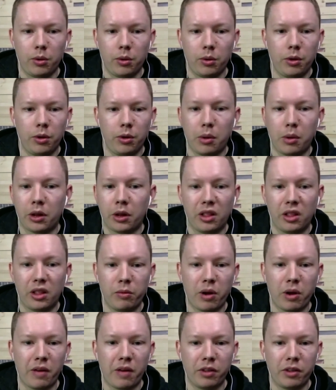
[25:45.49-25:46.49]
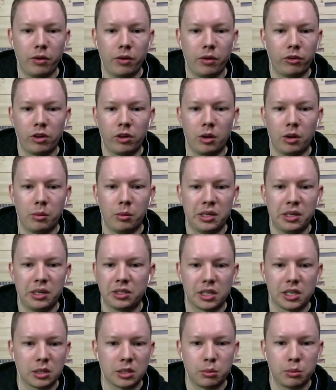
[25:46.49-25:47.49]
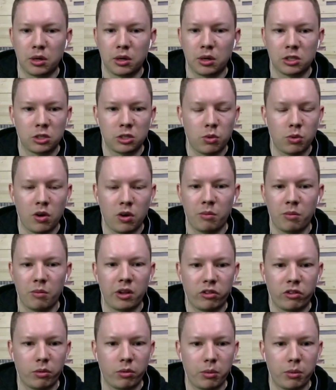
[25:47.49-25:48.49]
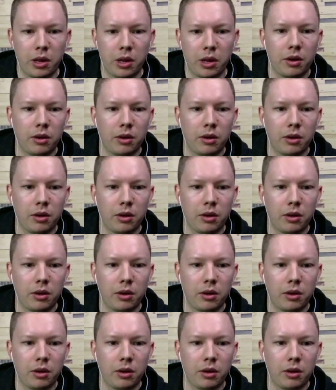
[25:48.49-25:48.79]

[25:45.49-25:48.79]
your monthly revenue is going to be six months, twelve months from now?